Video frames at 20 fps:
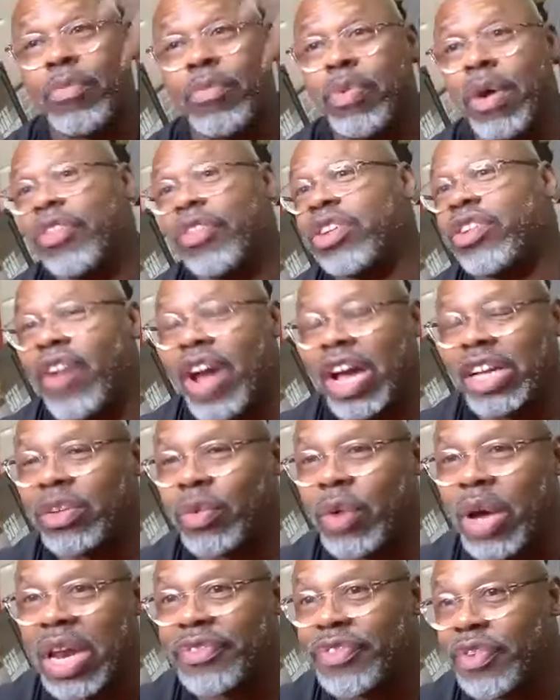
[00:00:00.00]
brother
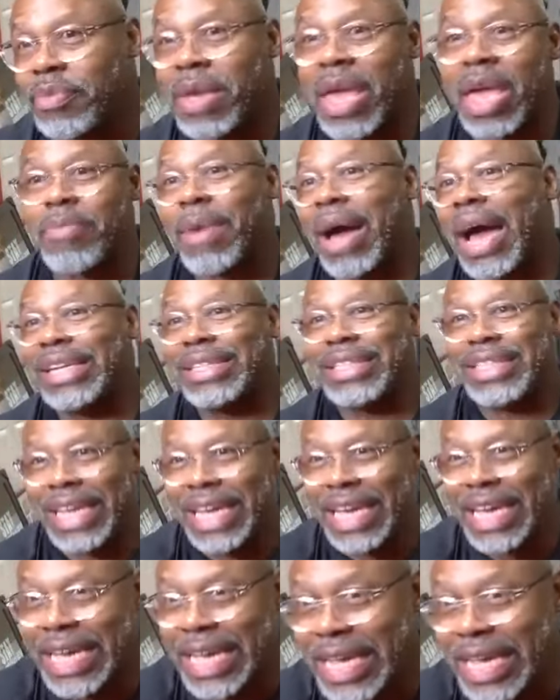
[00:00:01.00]
graduated from
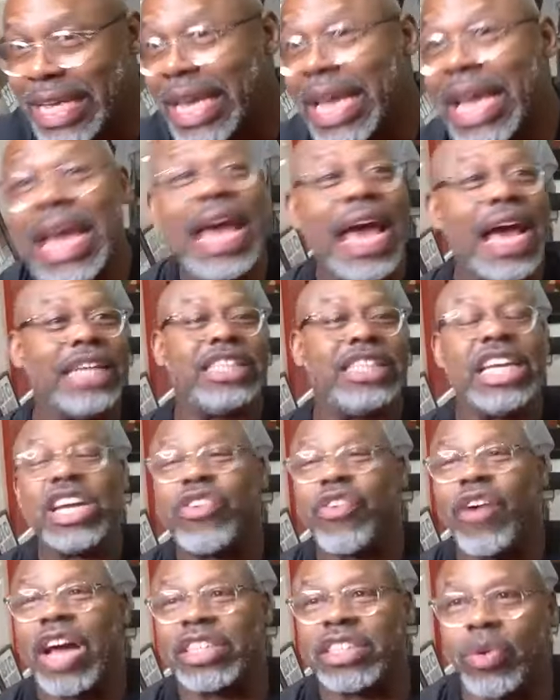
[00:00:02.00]
MIT, and she
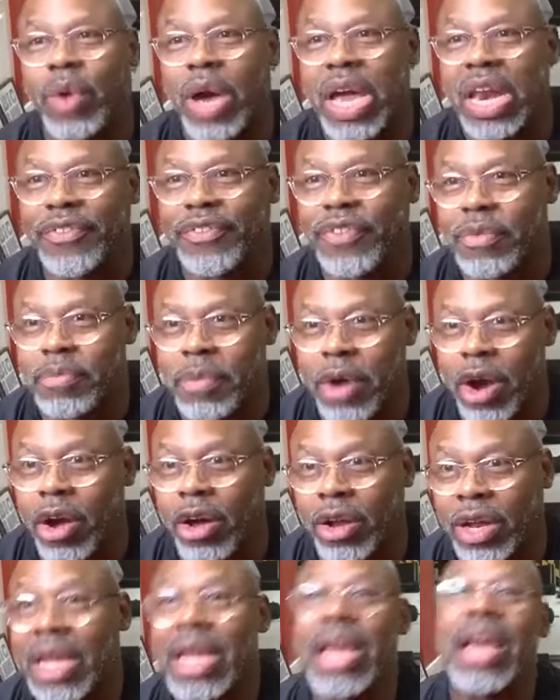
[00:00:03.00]
graduated from
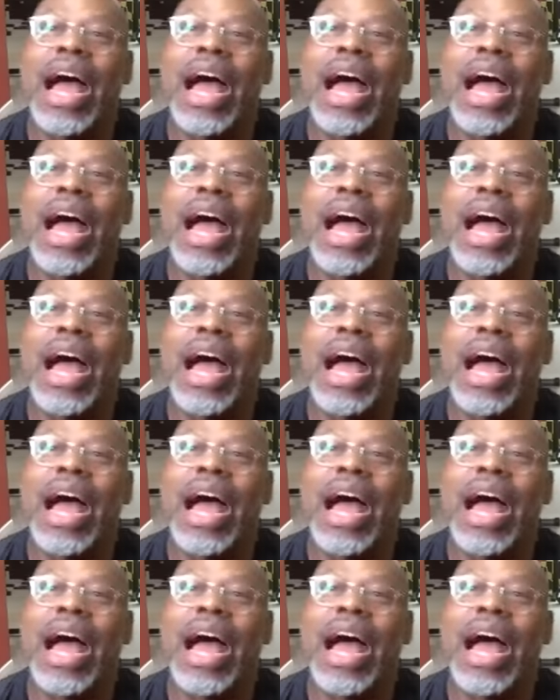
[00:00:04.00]
Maryland.